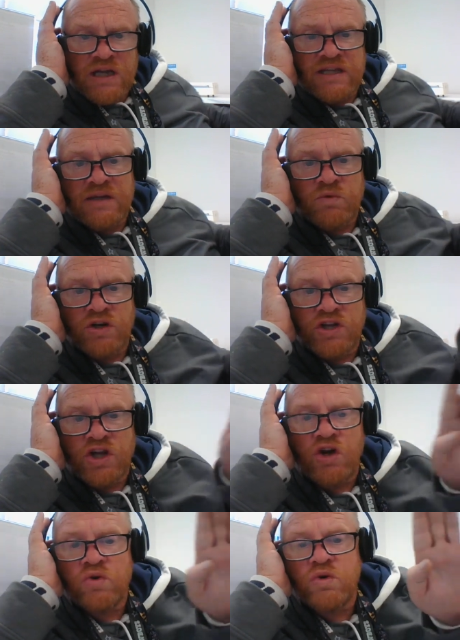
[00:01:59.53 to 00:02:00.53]
And then we're gonna
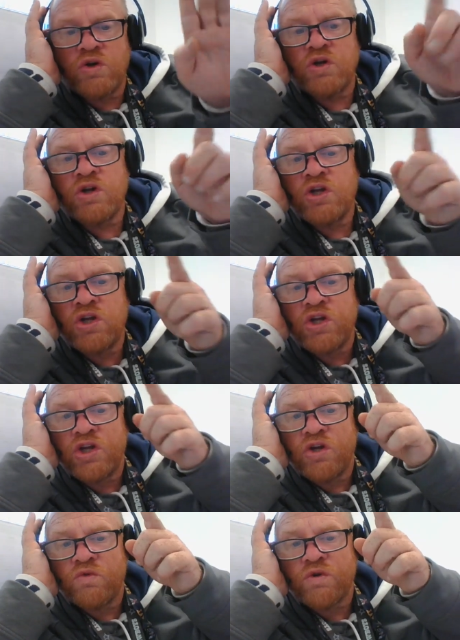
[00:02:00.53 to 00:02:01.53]
go.
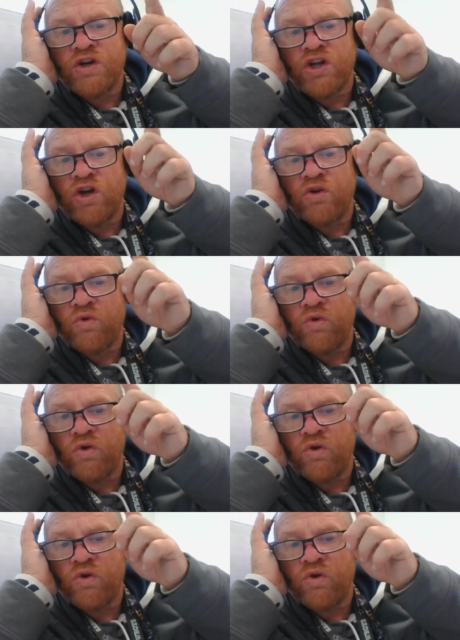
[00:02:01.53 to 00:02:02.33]
We're gonna go.